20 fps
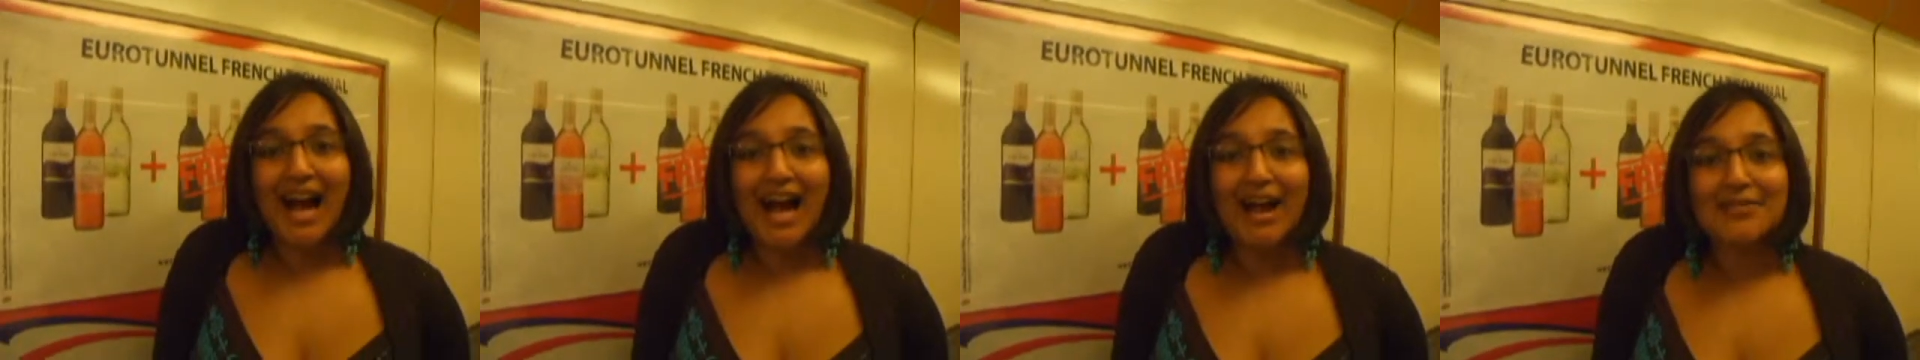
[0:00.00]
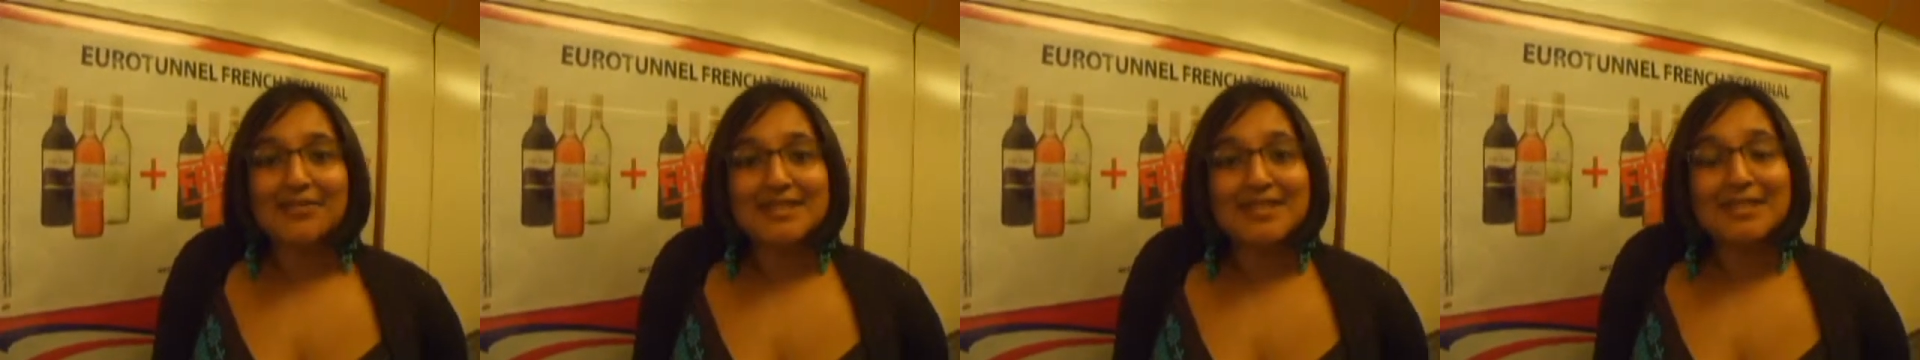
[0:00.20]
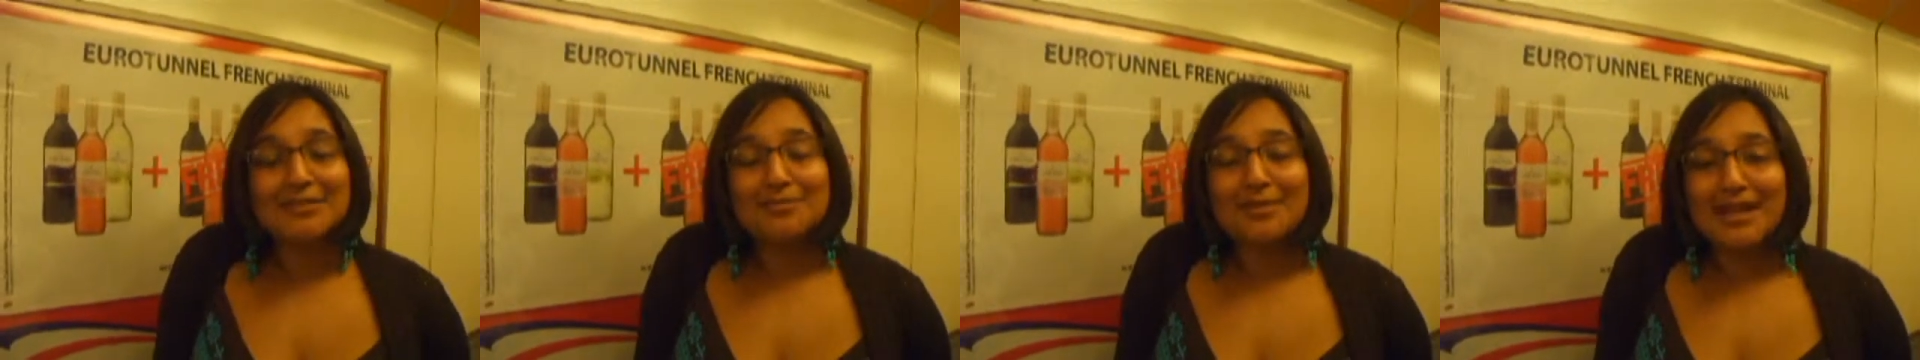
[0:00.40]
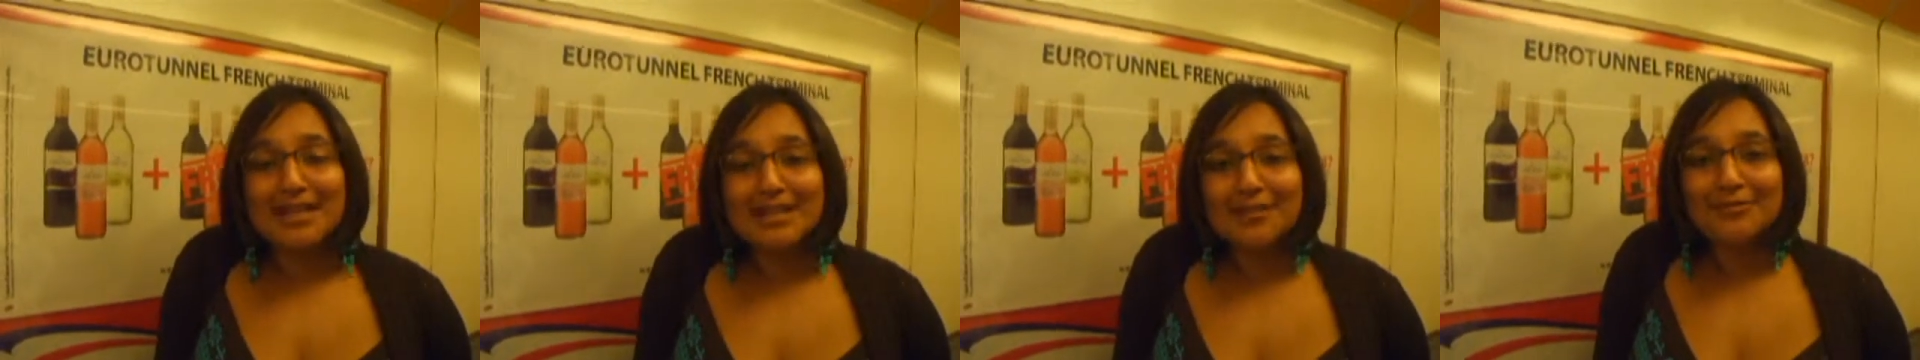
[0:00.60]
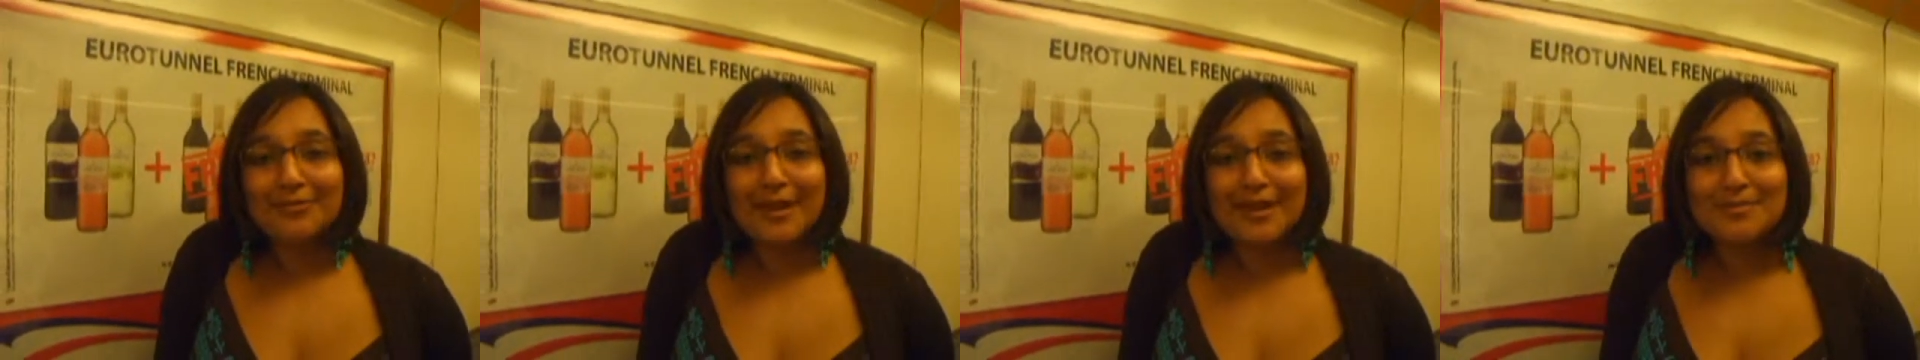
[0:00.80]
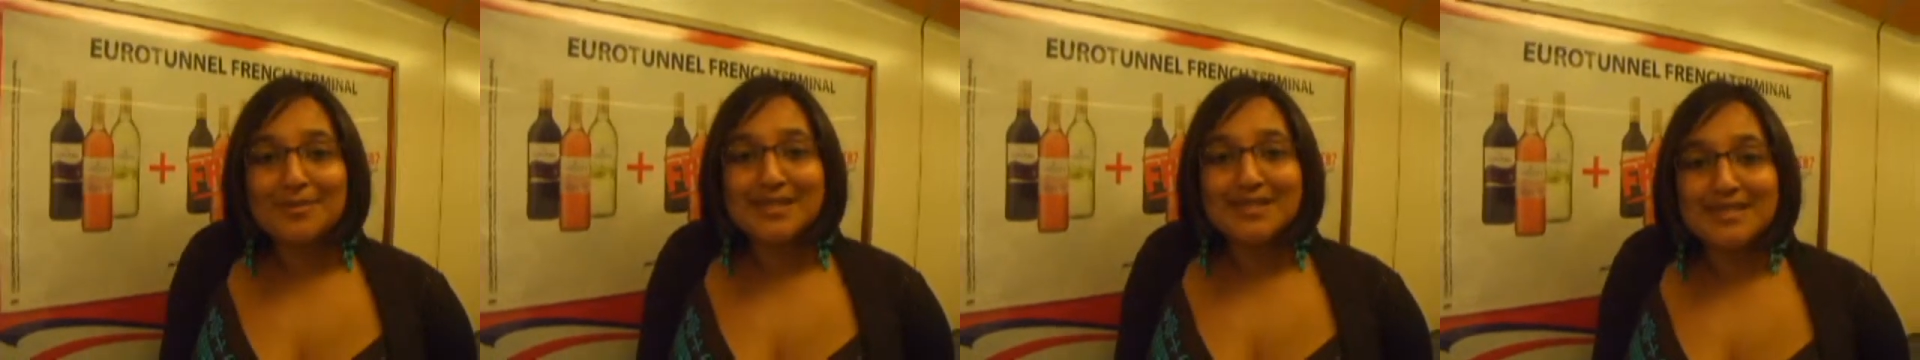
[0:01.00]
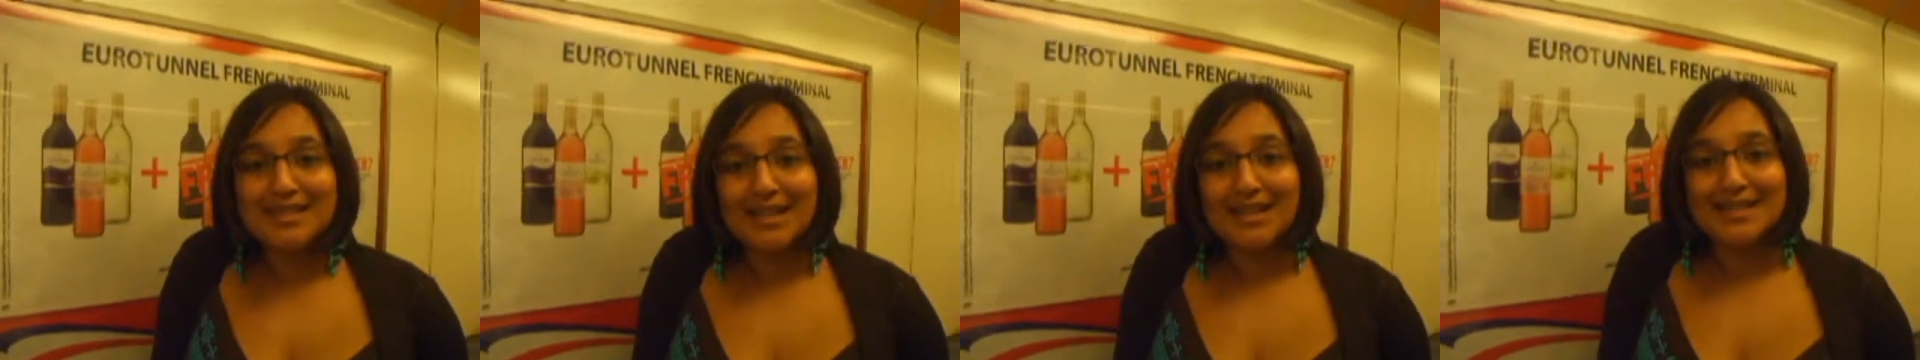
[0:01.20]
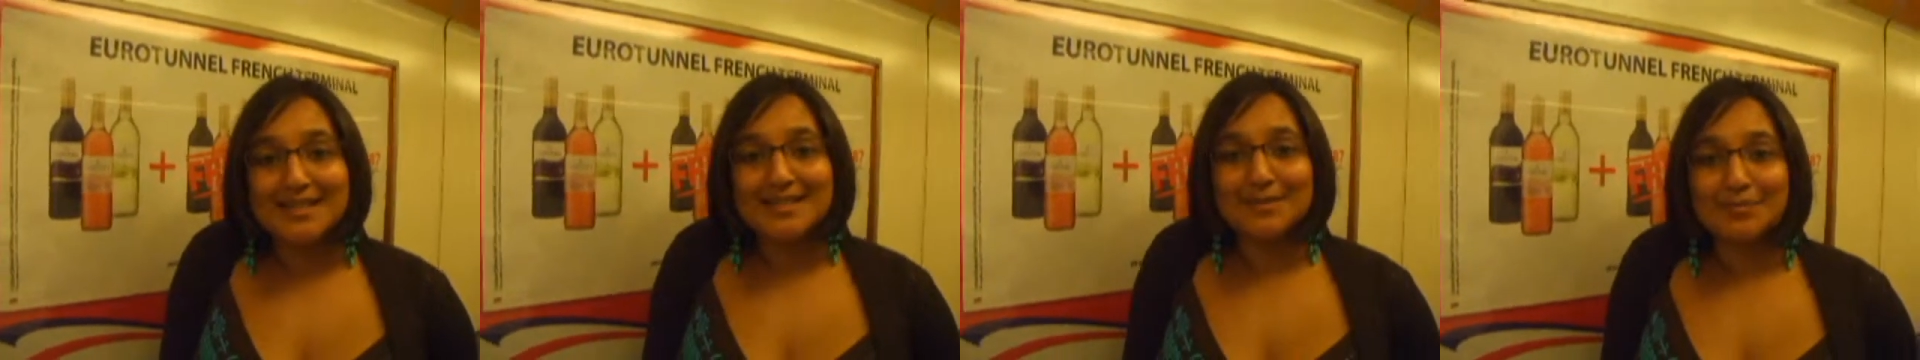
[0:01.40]
I've seen many famous
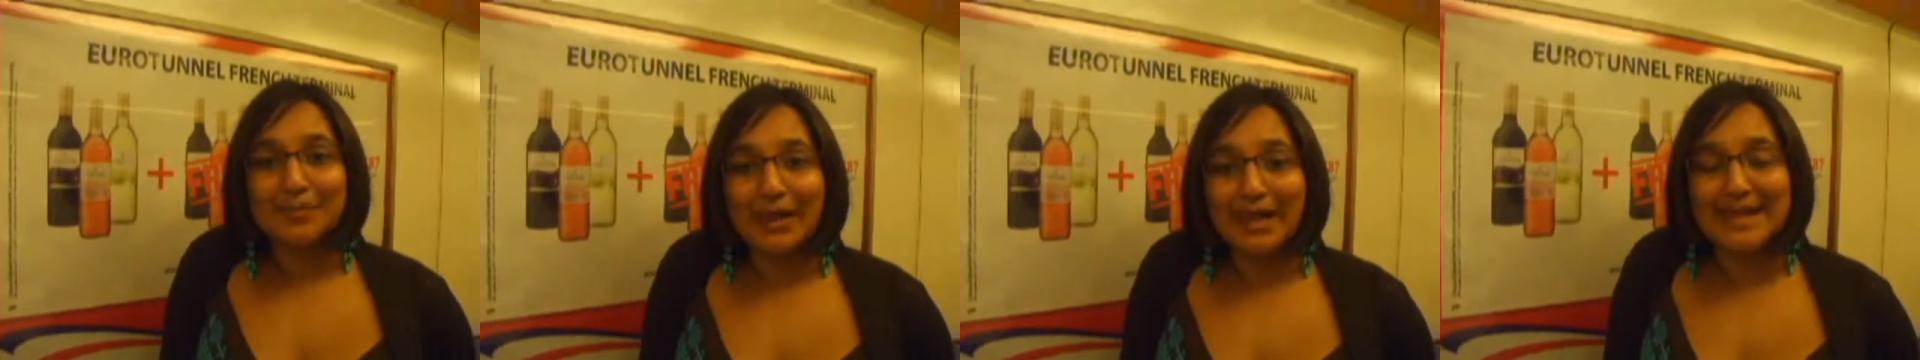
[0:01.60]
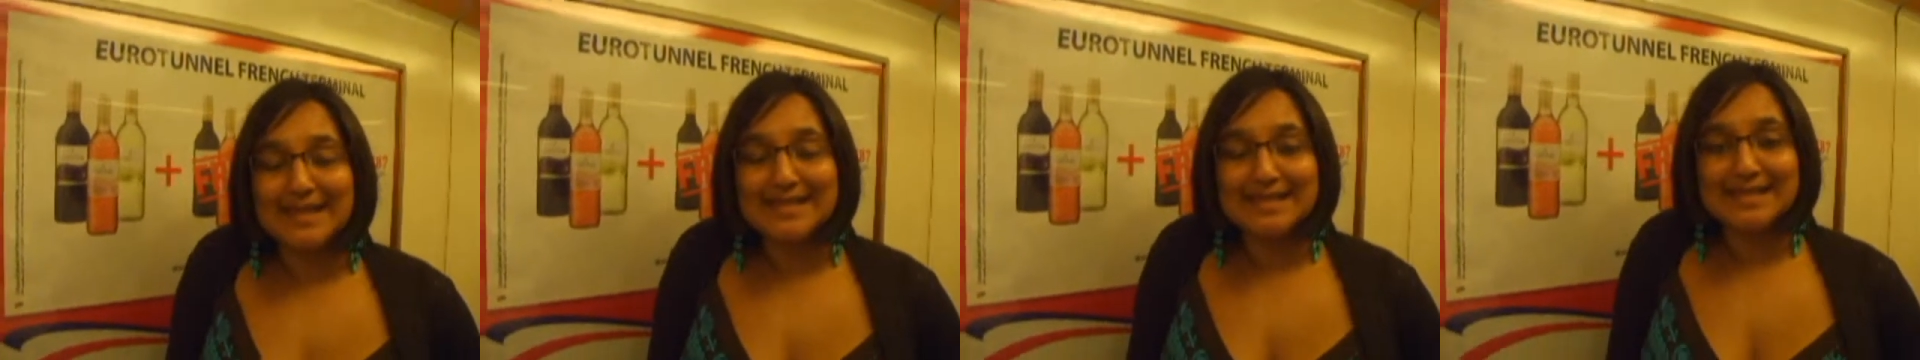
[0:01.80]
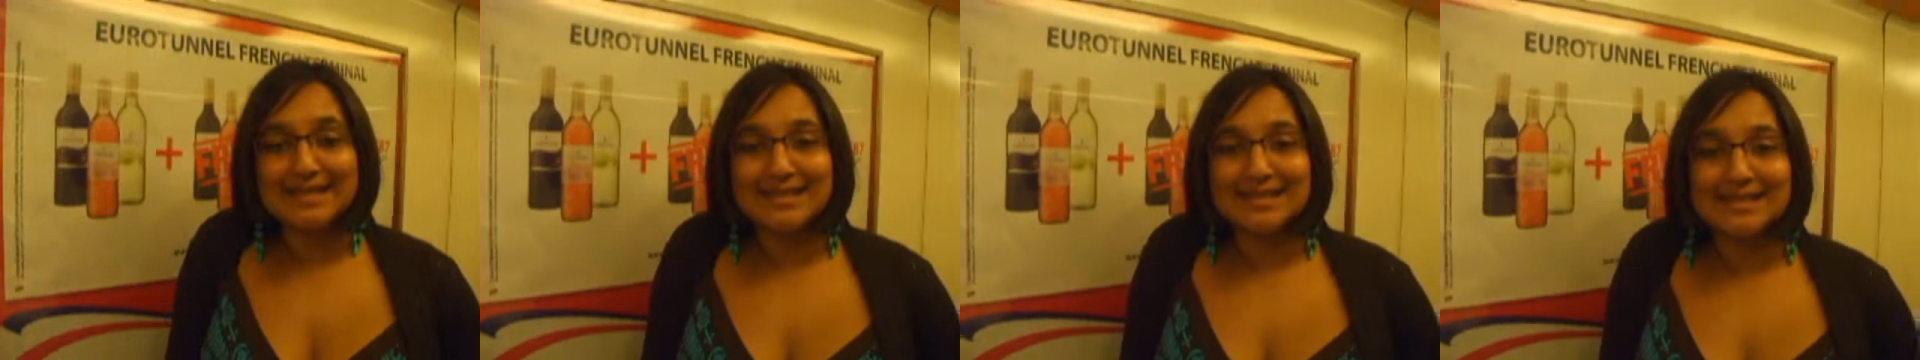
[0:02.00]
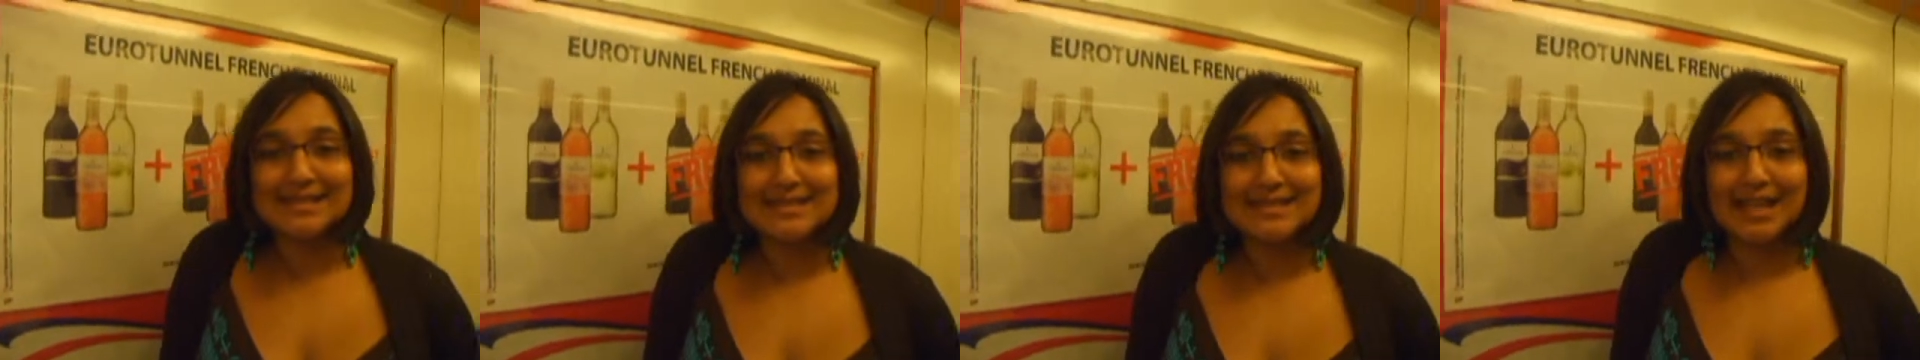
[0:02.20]
sites and places,